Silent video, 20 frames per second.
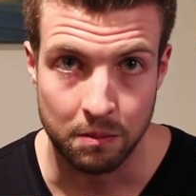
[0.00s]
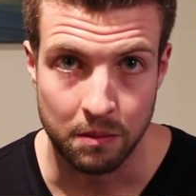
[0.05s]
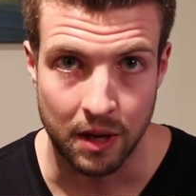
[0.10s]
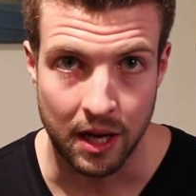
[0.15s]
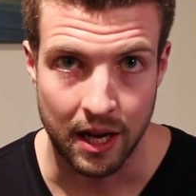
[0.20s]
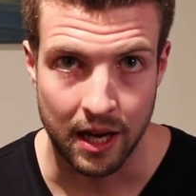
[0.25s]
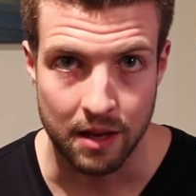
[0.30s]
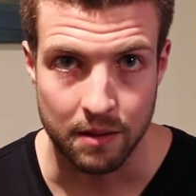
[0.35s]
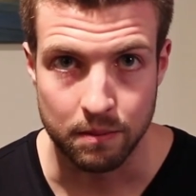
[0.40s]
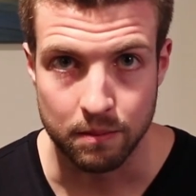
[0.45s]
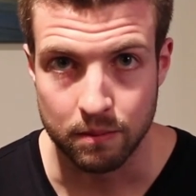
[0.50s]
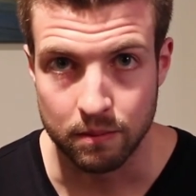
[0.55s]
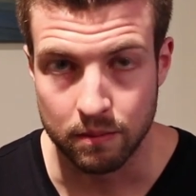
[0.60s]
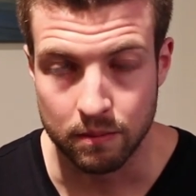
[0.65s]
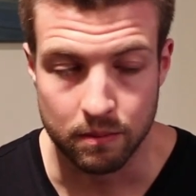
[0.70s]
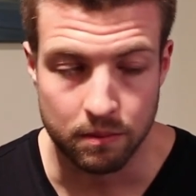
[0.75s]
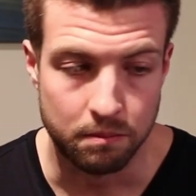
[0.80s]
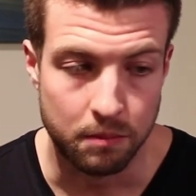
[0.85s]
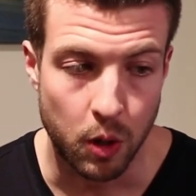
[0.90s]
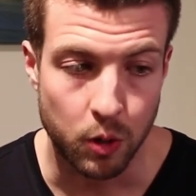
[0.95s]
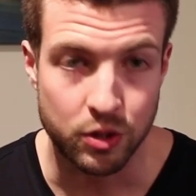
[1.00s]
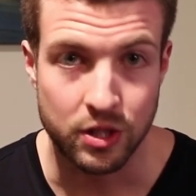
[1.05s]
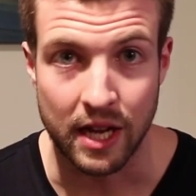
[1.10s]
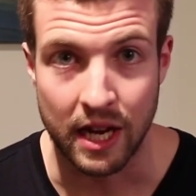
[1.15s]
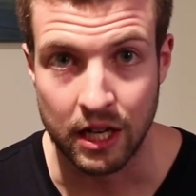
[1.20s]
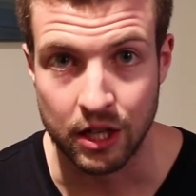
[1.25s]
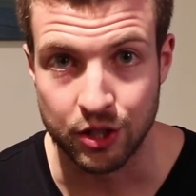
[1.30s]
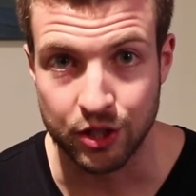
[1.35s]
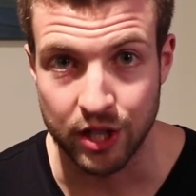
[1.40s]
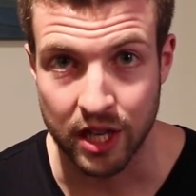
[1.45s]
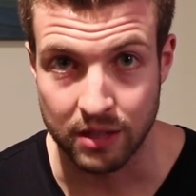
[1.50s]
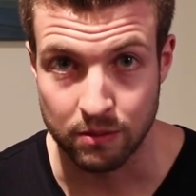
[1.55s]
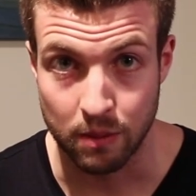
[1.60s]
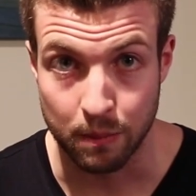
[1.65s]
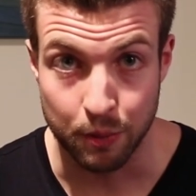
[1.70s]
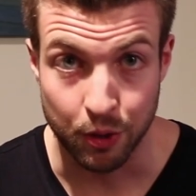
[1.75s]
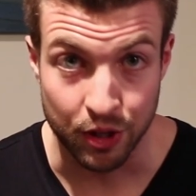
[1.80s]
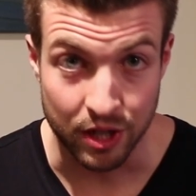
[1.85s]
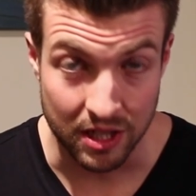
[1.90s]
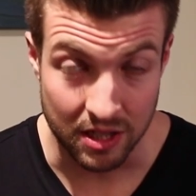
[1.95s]
My most energy has
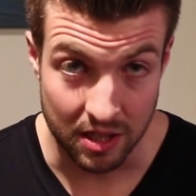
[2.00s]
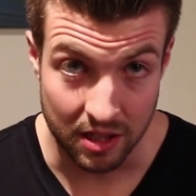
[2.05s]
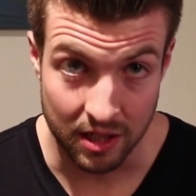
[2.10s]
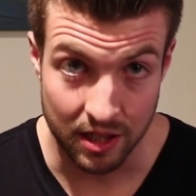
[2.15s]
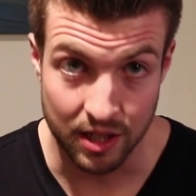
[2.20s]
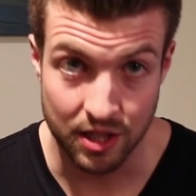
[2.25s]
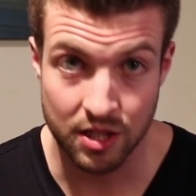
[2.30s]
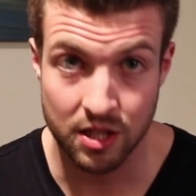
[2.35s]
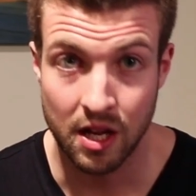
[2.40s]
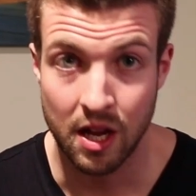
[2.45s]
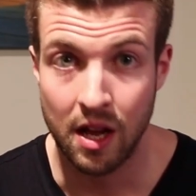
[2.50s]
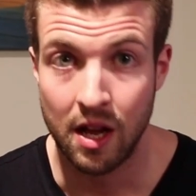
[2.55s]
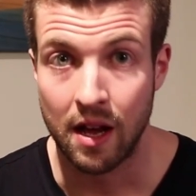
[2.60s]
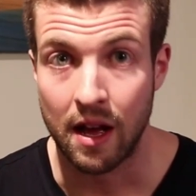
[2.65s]
been put into this.